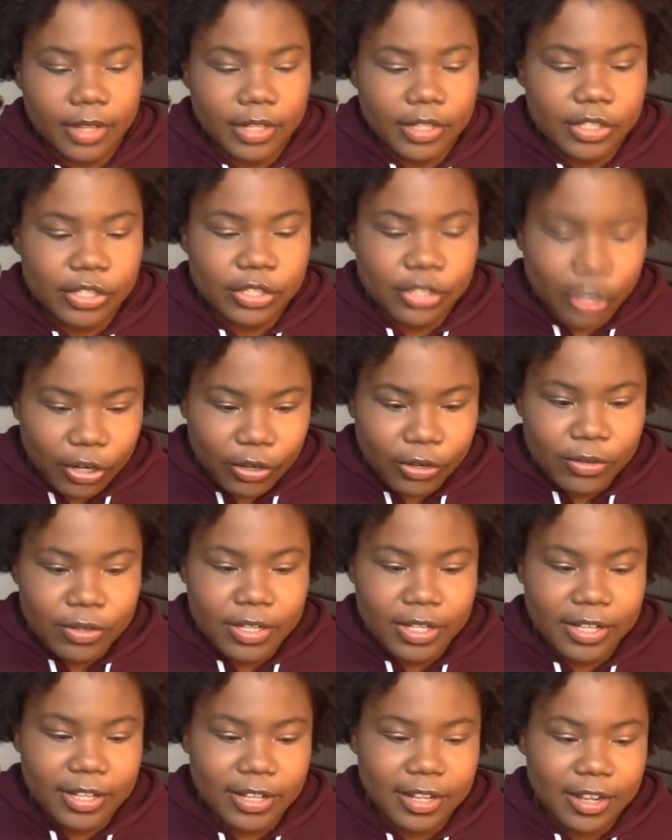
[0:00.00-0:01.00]
So
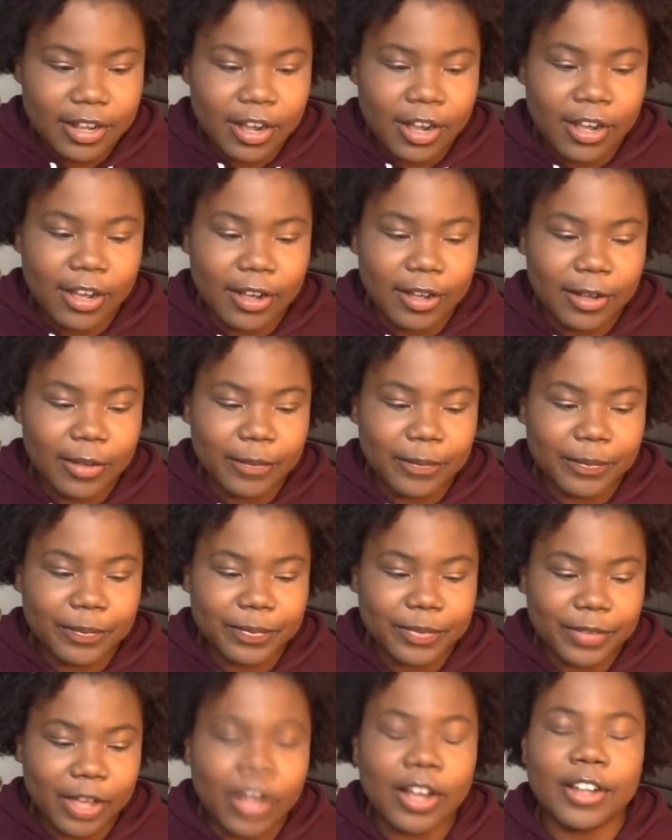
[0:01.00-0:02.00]
on
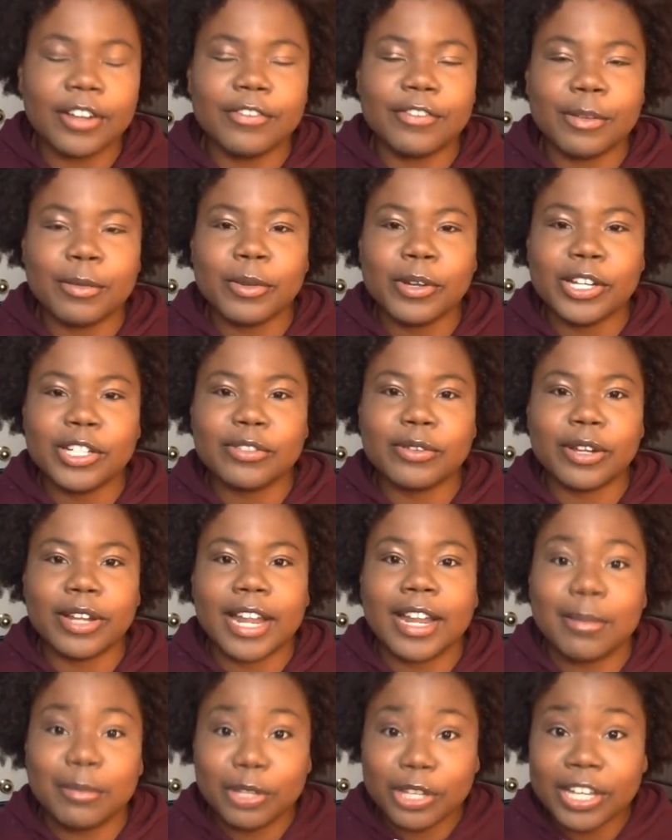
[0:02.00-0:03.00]
February 20th,
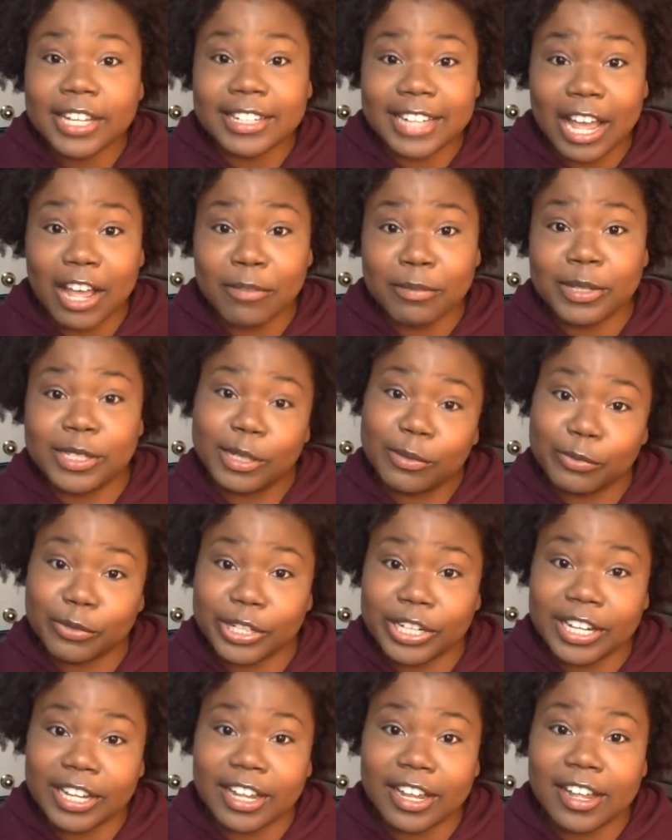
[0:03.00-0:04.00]
and I'm looking down because I'm
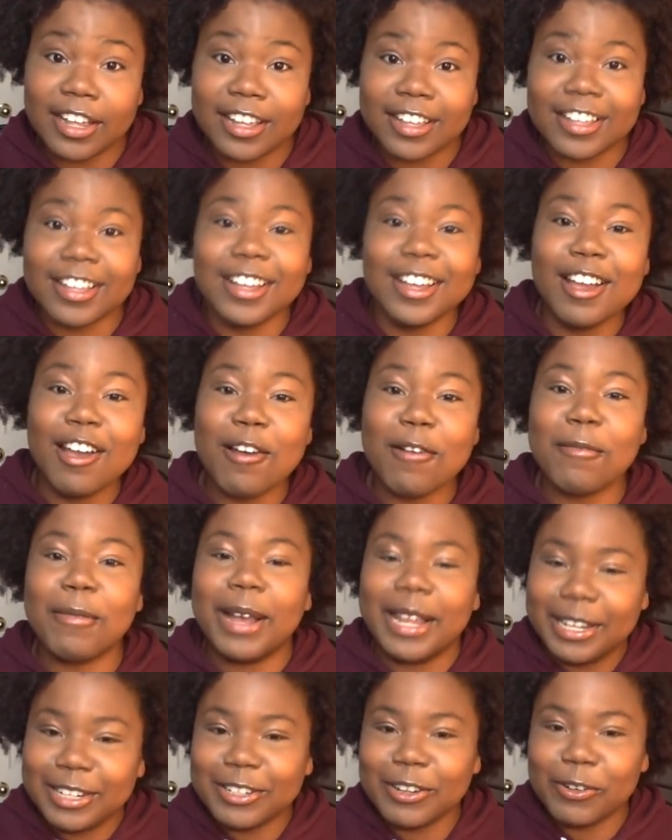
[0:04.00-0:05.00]
reading
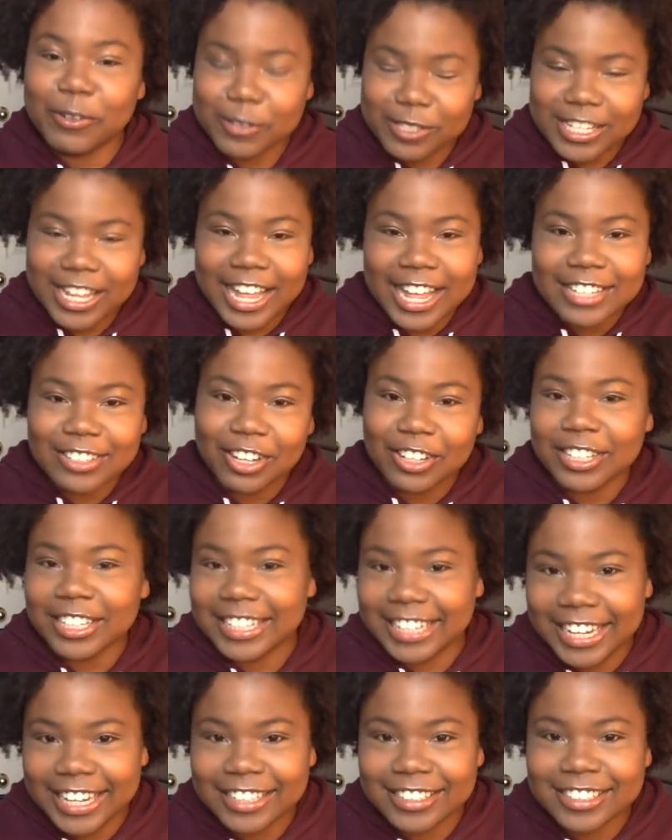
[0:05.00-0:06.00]
my notes that has all the
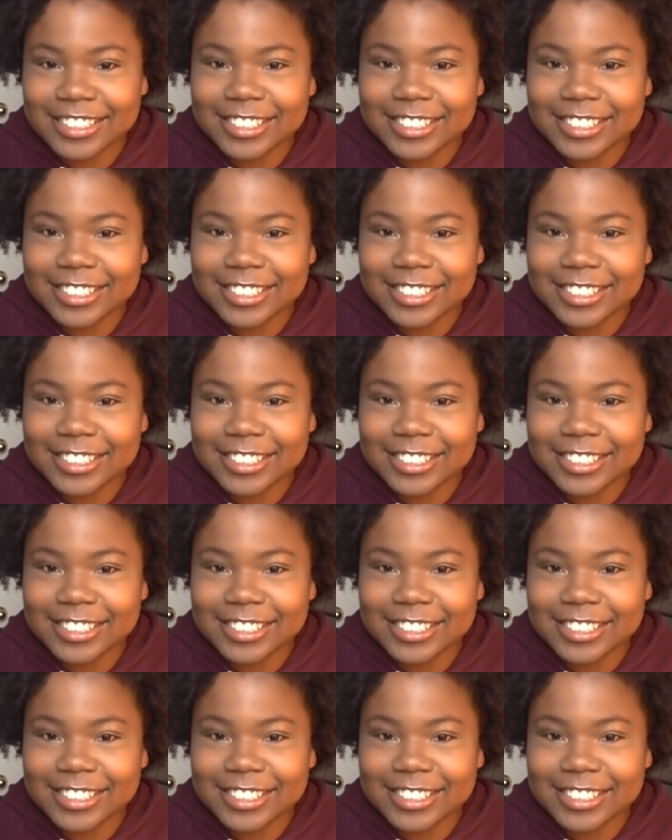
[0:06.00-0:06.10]
dates